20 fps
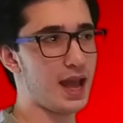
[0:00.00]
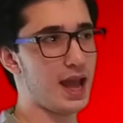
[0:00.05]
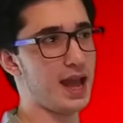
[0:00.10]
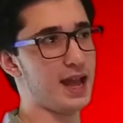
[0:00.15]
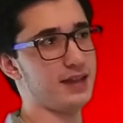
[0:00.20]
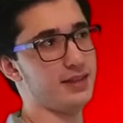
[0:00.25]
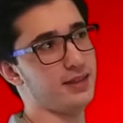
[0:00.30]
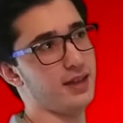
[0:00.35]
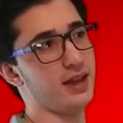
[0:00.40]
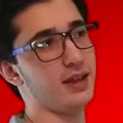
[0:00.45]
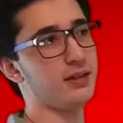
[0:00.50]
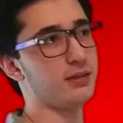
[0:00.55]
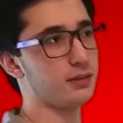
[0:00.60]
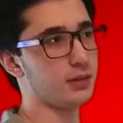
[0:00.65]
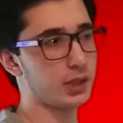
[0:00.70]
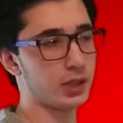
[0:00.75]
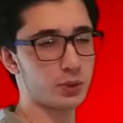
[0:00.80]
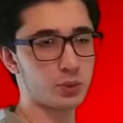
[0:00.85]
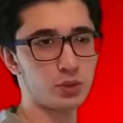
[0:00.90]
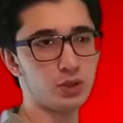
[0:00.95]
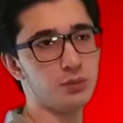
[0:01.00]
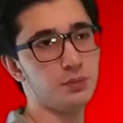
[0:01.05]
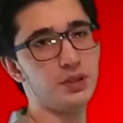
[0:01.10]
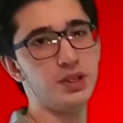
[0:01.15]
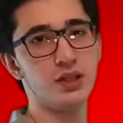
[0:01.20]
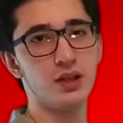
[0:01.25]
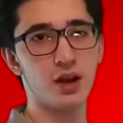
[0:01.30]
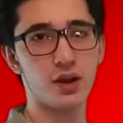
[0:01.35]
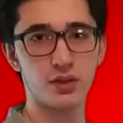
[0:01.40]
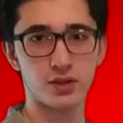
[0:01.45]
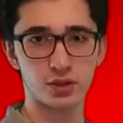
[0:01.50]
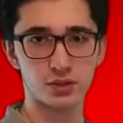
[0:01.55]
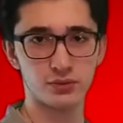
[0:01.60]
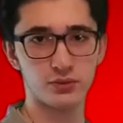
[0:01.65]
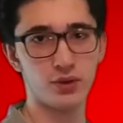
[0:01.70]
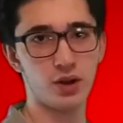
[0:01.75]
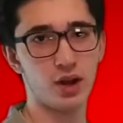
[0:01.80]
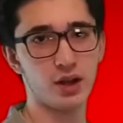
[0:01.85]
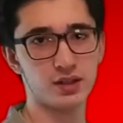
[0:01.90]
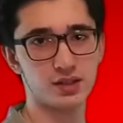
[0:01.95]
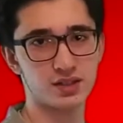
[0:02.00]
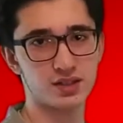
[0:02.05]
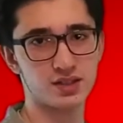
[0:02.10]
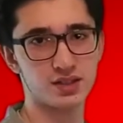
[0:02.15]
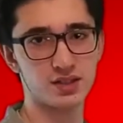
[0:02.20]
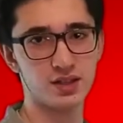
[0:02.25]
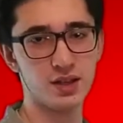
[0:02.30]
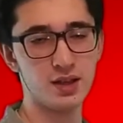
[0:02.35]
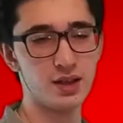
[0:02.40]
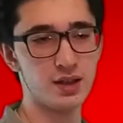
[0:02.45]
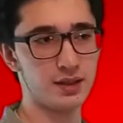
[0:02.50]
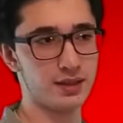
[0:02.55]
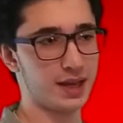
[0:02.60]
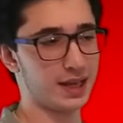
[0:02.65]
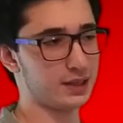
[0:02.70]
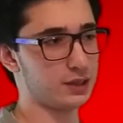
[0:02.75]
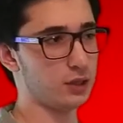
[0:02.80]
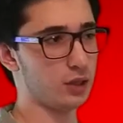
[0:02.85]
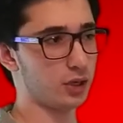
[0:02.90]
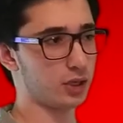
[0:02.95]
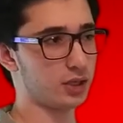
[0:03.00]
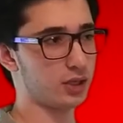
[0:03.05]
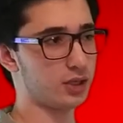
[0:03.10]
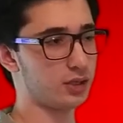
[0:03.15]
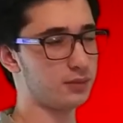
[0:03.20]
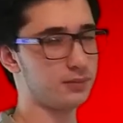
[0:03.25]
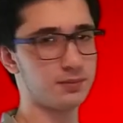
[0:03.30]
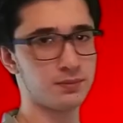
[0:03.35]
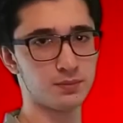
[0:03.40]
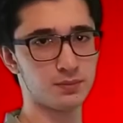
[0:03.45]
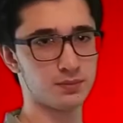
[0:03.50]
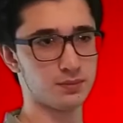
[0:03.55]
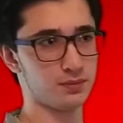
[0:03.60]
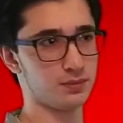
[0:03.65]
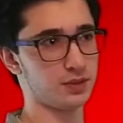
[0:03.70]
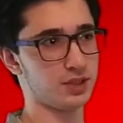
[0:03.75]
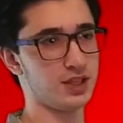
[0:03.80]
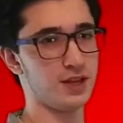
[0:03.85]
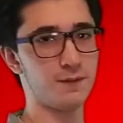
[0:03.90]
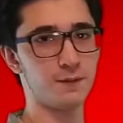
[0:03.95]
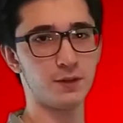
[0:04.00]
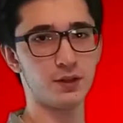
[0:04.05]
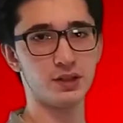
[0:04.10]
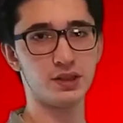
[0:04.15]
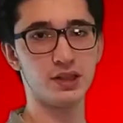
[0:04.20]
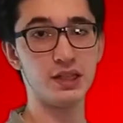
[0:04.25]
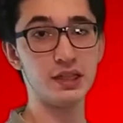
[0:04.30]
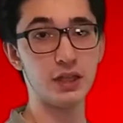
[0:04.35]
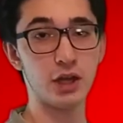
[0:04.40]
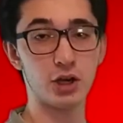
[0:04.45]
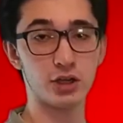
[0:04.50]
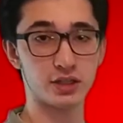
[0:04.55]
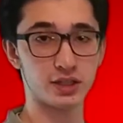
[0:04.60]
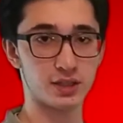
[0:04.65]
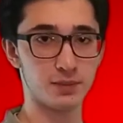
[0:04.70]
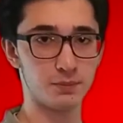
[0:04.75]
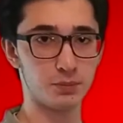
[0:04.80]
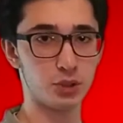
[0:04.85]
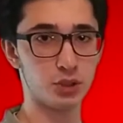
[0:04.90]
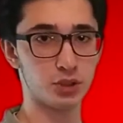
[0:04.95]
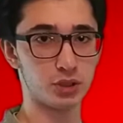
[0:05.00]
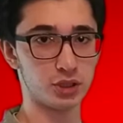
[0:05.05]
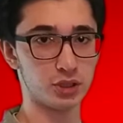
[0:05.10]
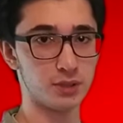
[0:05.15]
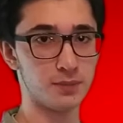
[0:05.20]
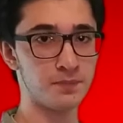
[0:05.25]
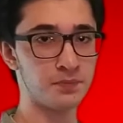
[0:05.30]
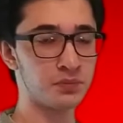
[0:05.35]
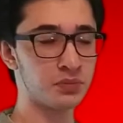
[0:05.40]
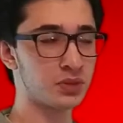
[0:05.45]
and then there will be other fonts that look differently on a computer.